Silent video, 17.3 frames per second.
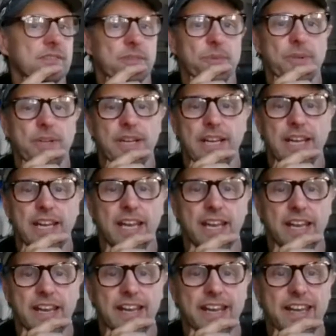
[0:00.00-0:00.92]

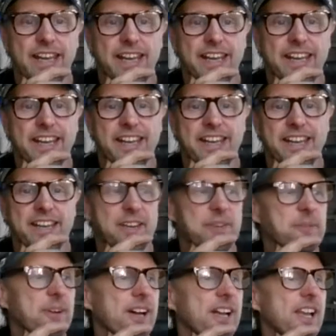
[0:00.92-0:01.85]

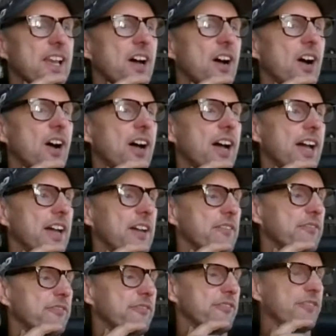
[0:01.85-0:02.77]
Hey, we're
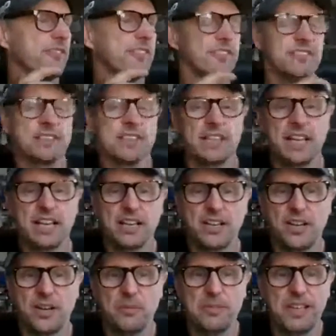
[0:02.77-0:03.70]
live.
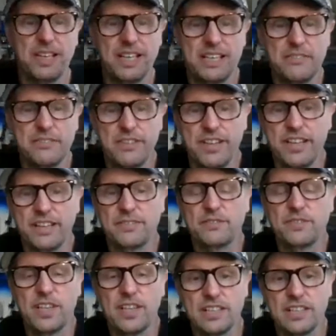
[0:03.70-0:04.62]
Can't believe it.
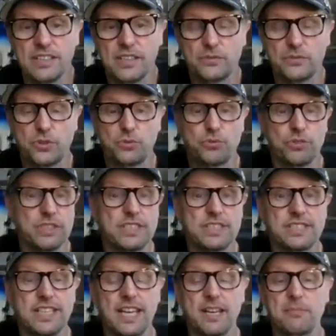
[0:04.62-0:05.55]
I've just
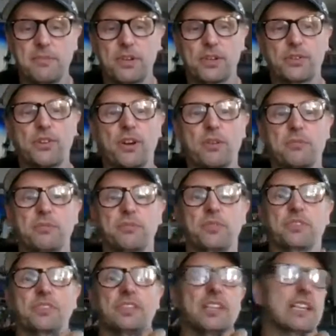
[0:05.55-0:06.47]
reset my
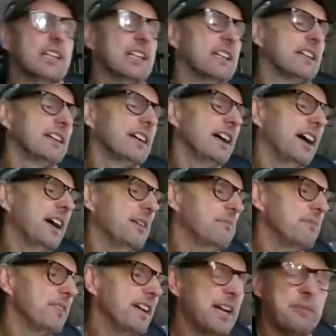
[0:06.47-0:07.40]
Chromebook.
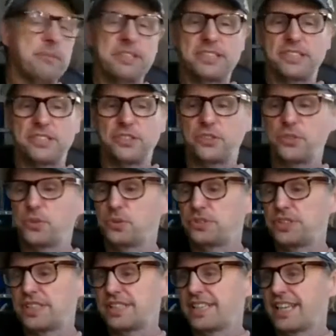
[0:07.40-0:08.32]
Happy St.
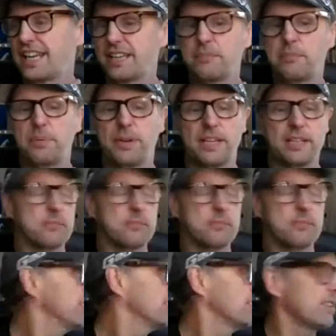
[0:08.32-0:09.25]
George's Day, Pete.
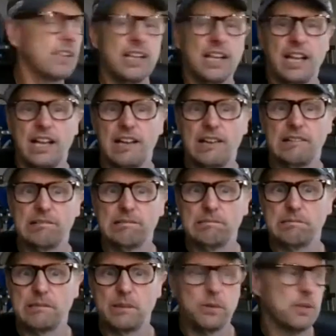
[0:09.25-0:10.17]

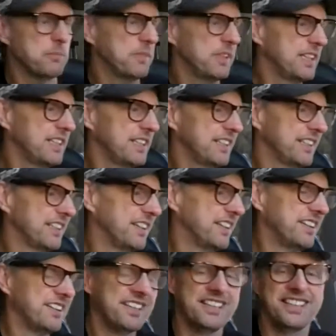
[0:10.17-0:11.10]
What me?
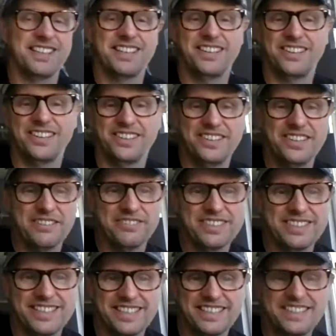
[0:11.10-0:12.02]
I
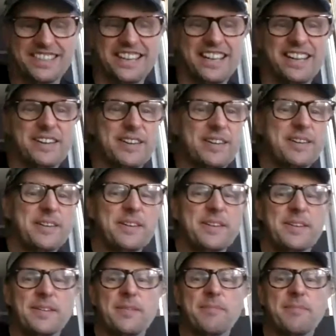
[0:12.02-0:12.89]
never did that.